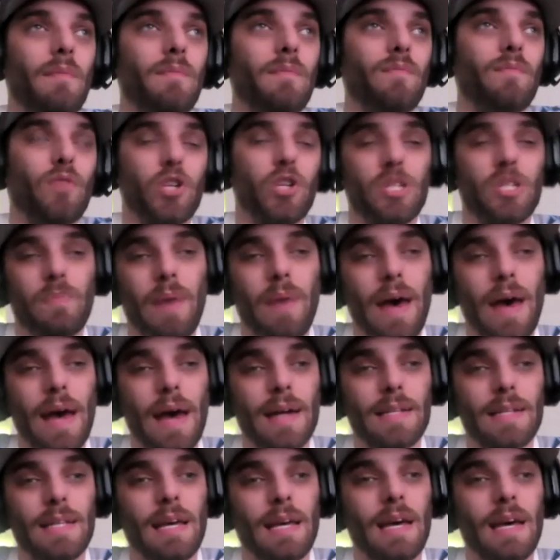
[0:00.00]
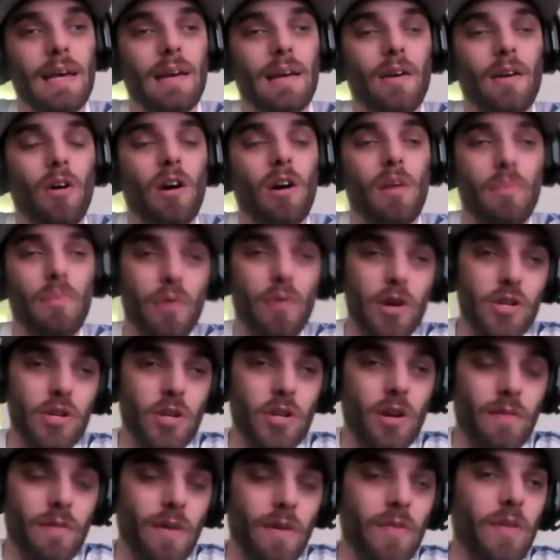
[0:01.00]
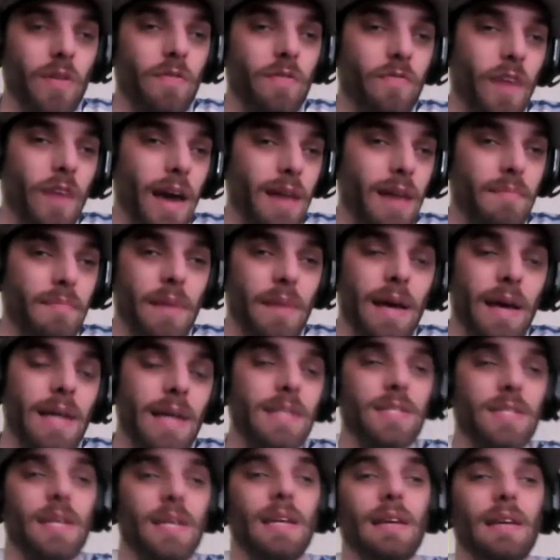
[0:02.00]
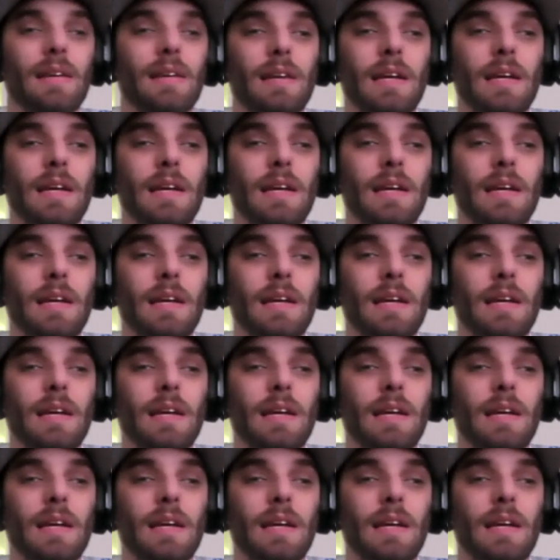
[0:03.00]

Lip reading: respect and are appreciative of their fan base, and